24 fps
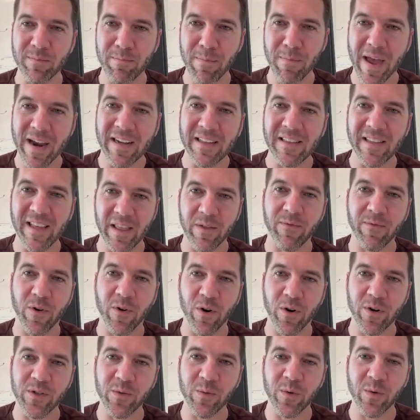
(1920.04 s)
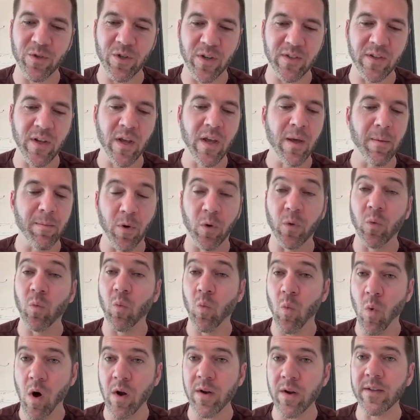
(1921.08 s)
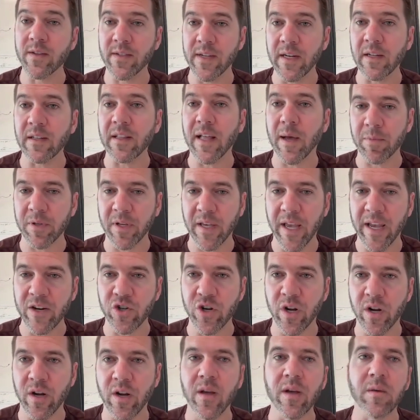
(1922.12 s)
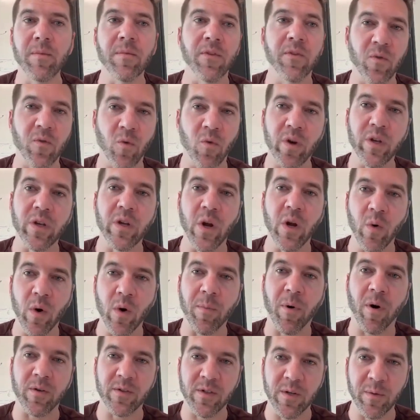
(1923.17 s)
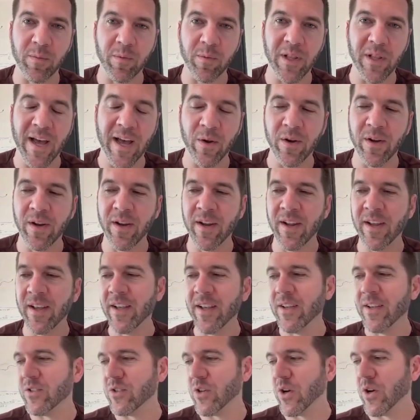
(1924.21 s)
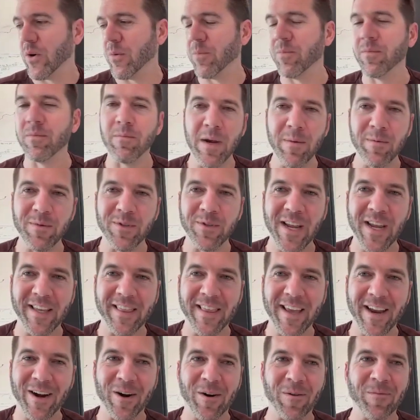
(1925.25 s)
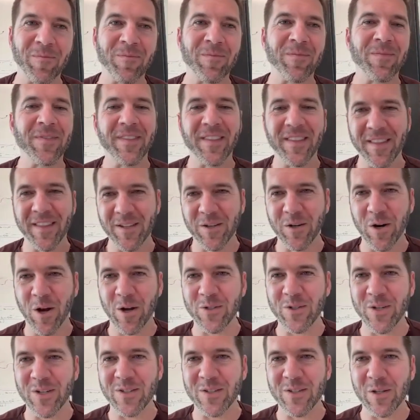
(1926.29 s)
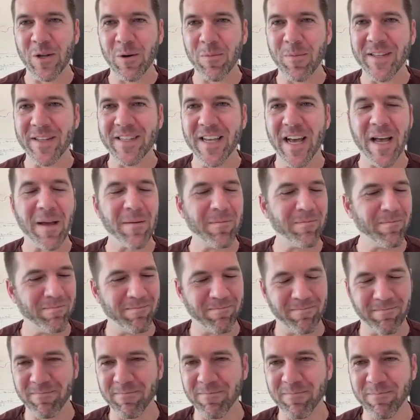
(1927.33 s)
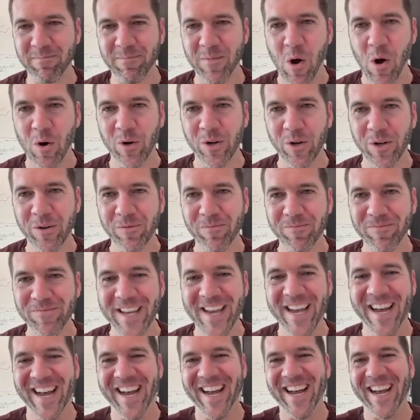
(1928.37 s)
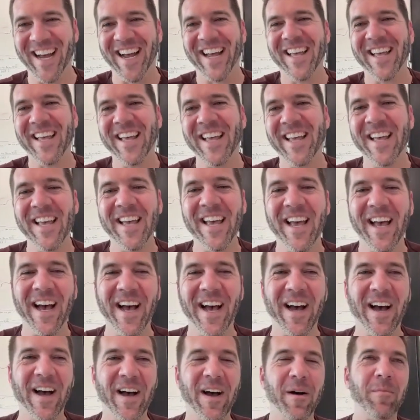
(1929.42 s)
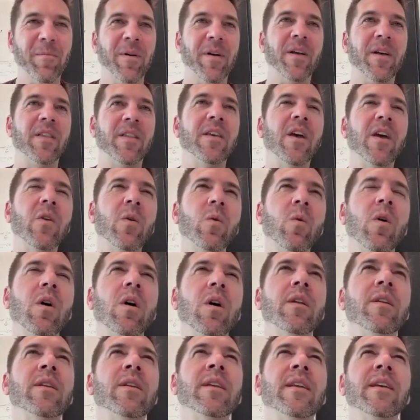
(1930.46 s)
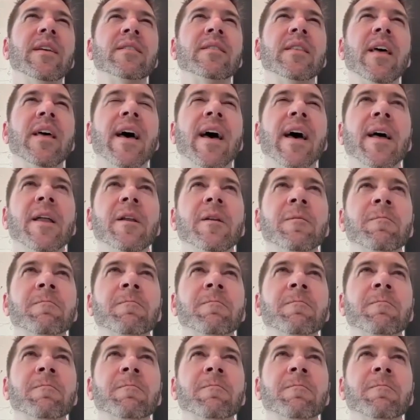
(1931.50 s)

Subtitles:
megalith first, which is build one single application before you know what parts to pull out. So made a mistake there. Cost us a little bit of time. All good. The other one is that